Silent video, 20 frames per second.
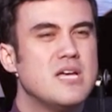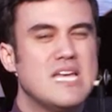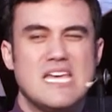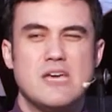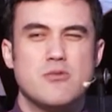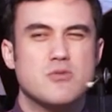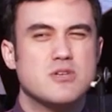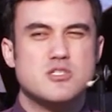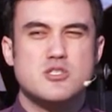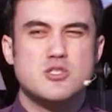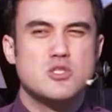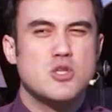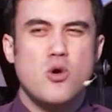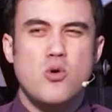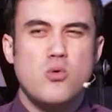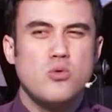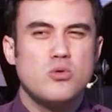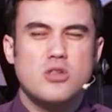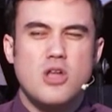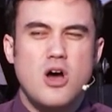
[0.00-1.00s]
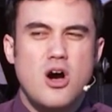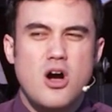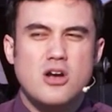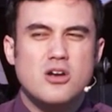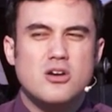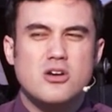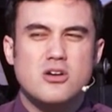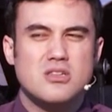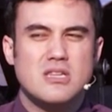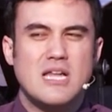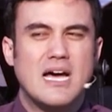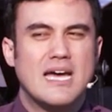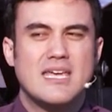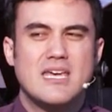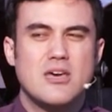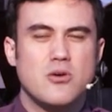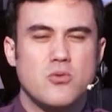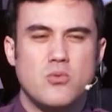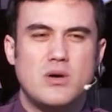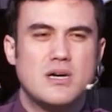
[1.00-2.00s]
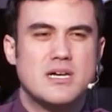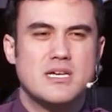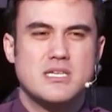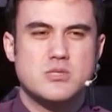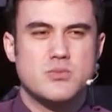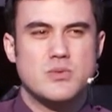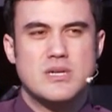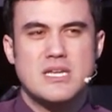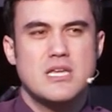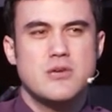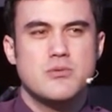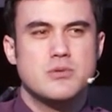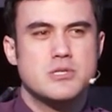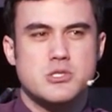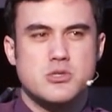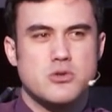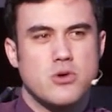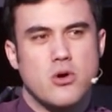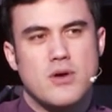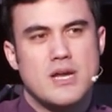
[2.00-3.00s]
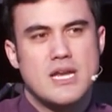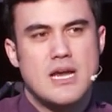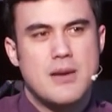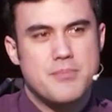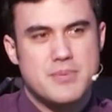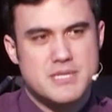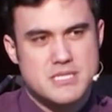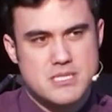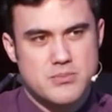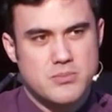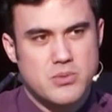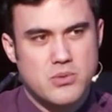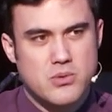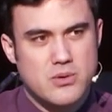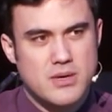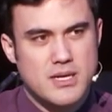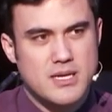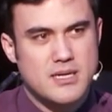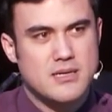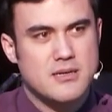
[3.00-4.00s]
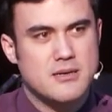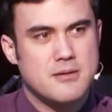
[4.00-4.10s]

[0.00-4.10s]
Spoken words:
It was no longer like it was when he was growing up as a boy.